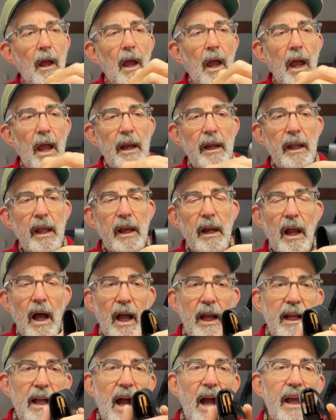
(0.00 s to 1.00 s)
and then
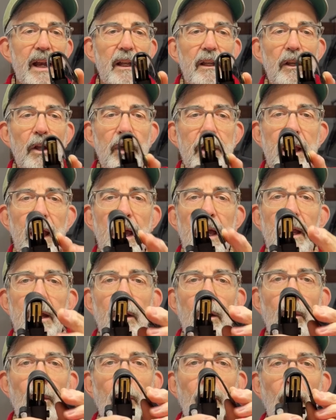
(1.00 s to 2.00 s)
I kind of look at
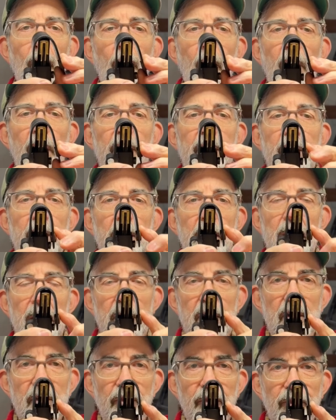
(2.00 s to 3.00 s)
where the
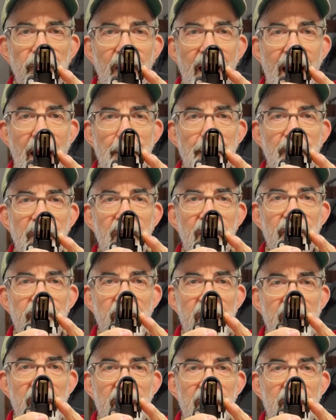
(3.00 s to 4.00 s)
flap is
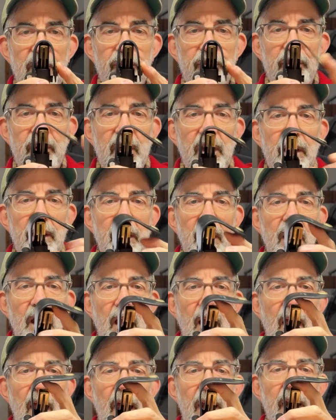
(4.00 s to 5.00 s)
hitting the sheath,
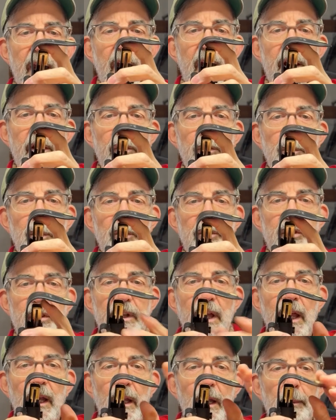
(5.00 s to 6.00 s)
and then I just push it
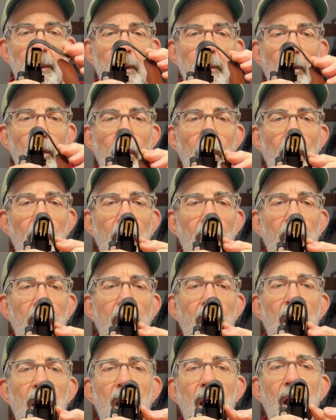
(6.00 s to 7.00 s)
down a little bit more,
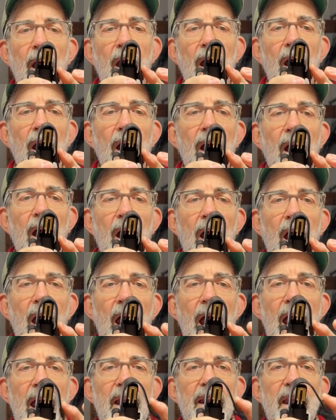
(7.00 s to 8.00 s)

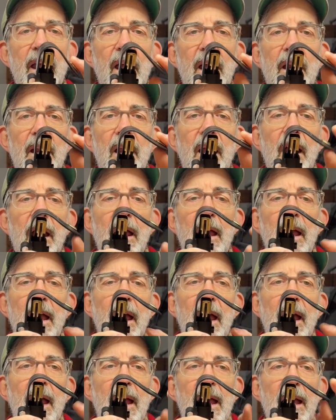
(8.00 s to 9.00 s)
and then
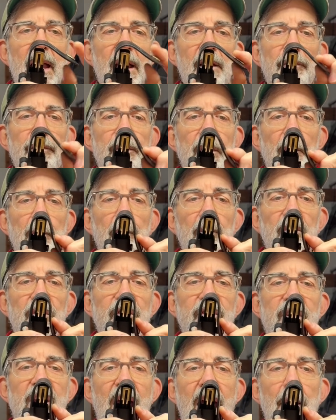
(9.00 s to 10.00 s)
if the
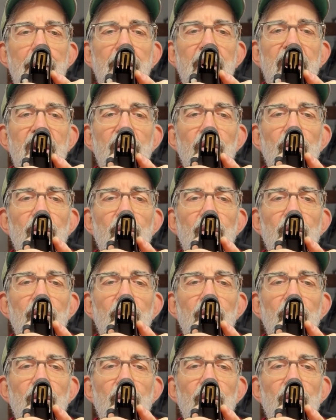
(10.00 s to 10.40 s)
snap can